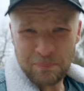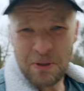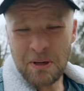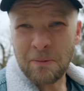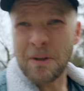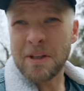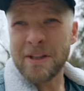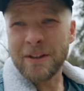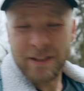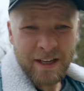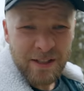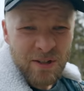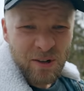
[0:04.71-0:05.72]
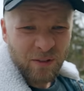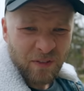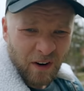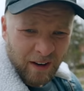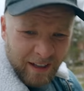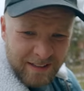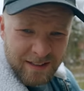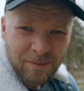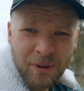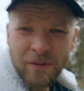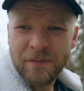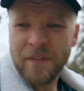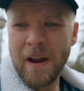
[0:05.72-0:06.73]
been a really good day so far. I had some
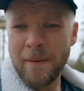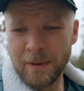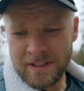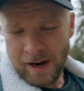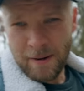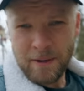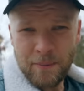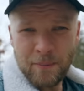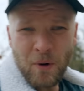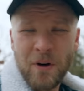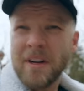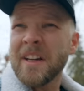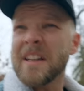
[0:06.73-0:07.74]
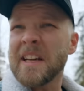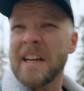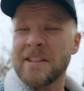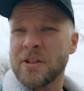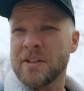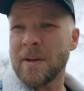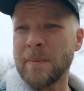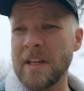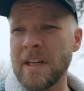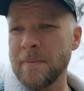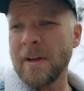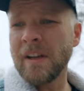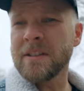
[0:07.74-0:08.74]
good family time in the morning, answered some
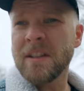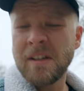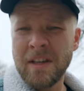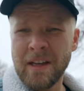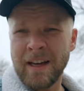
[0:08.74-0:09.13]
emails,